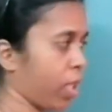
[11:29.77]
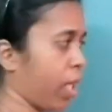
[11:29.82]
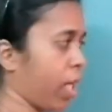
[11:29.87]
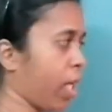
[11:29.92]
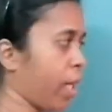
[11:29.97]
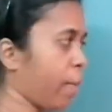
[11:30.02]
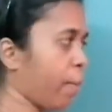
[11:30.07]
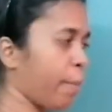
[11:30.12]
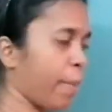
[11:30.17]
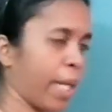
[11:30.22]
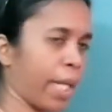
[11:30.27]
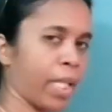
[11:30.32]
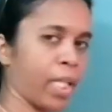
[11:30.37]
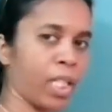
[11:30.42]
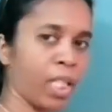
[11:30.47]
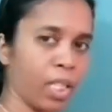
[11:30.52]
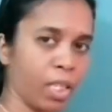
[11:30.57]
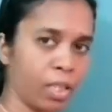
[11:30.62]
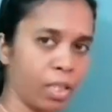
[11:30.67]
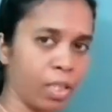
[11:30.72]
I am
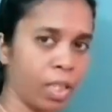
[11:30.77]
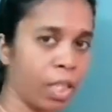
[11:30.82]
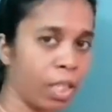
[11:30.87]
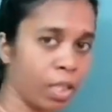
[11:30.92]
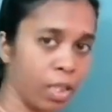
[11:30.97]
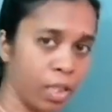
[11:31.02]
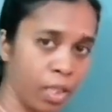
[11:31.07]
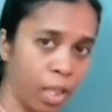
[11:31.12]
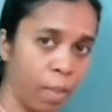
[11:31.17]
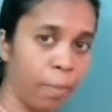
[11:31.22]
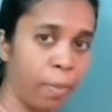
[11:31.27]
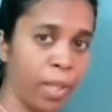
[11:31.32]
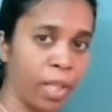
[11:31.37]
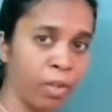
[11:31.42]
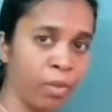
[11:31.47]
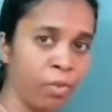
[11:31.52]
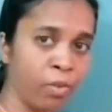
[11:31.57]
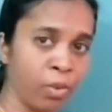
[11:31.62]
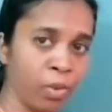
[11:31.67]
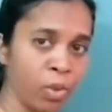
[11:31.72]
banging, that is
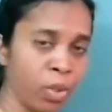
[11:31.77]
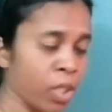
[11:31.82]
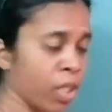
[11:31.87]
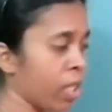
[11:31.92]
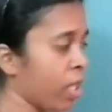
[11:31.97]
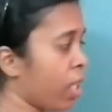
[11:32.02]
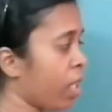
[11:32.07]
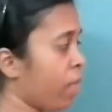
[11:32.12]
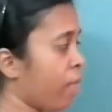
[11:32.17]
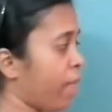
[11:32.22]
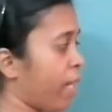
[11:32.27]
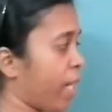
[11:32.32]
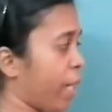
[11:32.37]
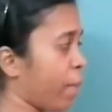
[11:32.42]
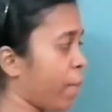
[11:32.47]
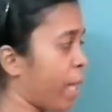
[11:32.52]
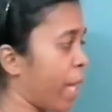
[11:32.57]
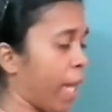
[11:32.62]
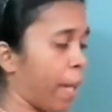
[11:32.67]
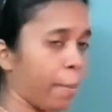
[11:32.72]
applying force, and I
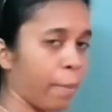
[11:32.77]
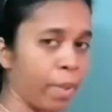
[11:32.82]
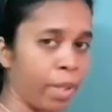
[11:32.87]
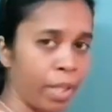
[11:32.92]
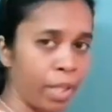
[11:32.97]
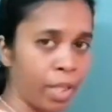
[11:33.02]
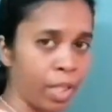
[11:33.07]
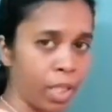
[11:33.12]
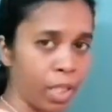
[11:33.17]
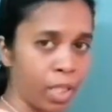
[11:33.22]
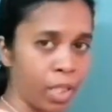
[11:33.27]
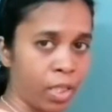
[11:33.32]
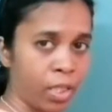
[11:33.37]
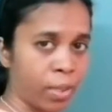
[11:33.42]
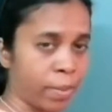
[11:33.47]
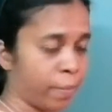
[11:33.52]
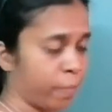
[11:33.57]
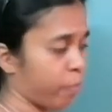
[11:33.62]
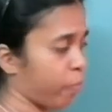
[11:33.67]
am hammering it.